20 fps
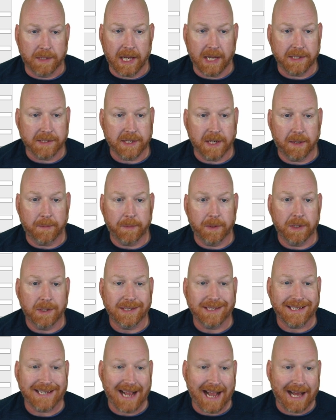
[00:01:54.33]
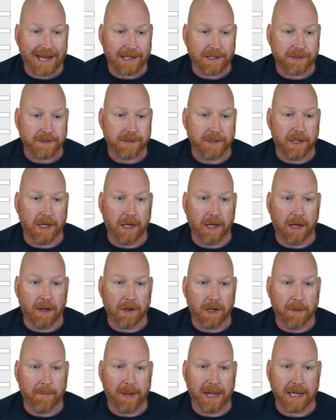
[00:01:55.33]
case number, status.
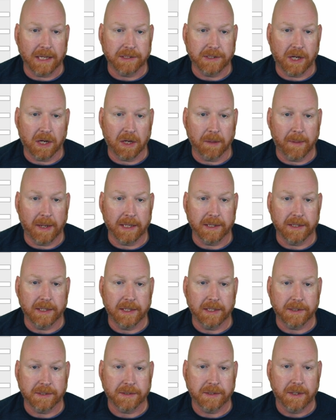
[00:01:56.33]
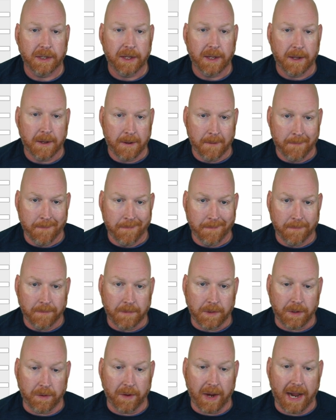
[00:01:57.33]
I'll come back and talk about this.
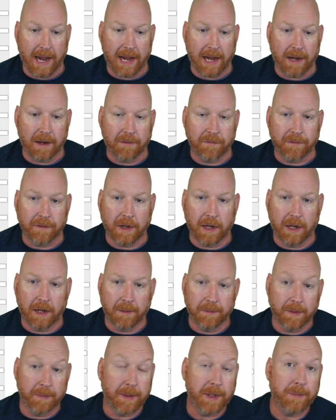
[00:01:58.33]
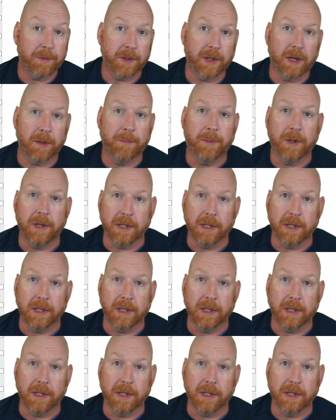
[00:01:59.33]
You have the people that are